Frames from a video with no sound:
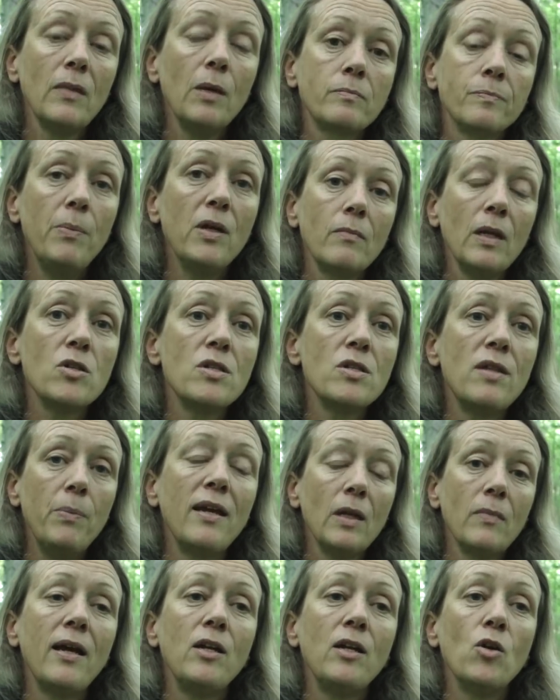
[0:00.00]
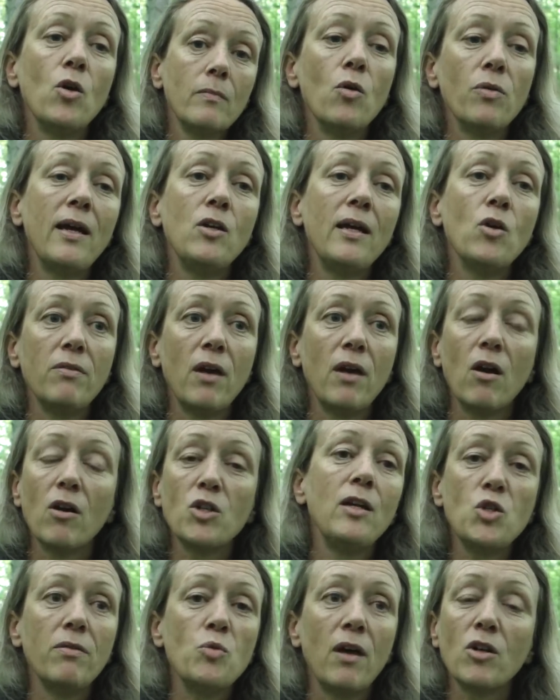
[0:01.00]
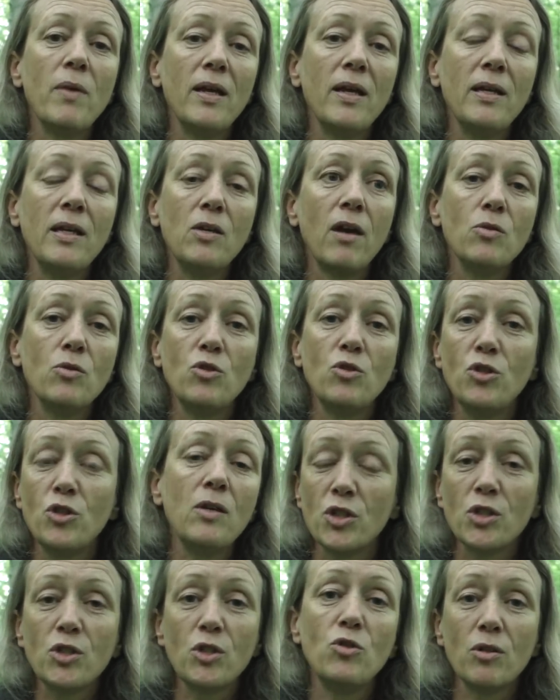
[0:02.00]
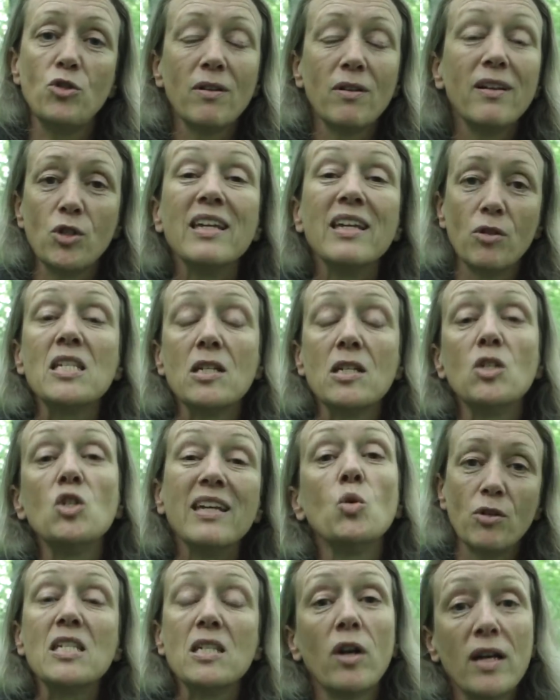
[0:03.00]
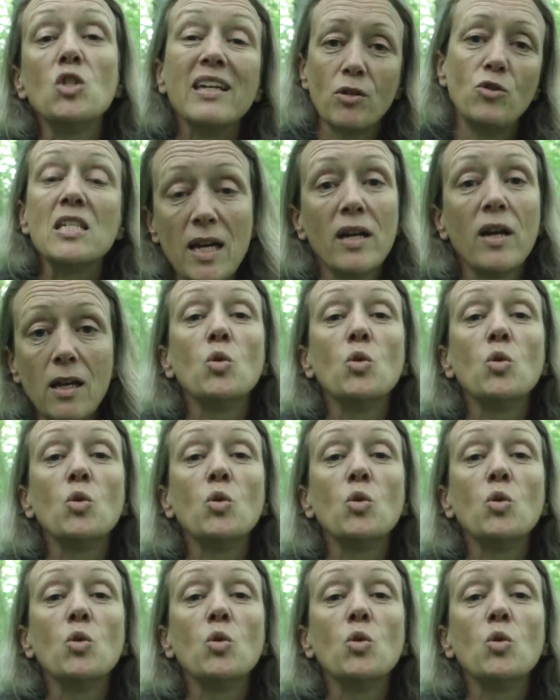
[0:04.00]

Because then I know that there are too many who just don't listen to what I say.